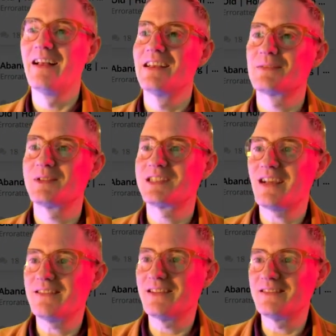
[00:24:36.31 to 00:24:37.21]
So we'll
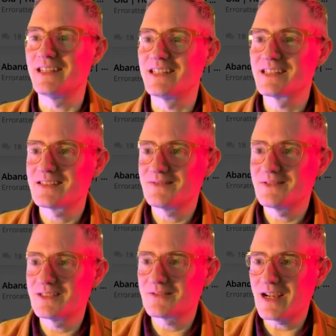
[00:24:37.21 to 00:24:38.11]
download this. We'll
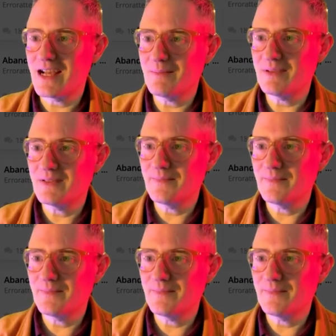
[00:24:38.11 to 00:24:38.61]
grab.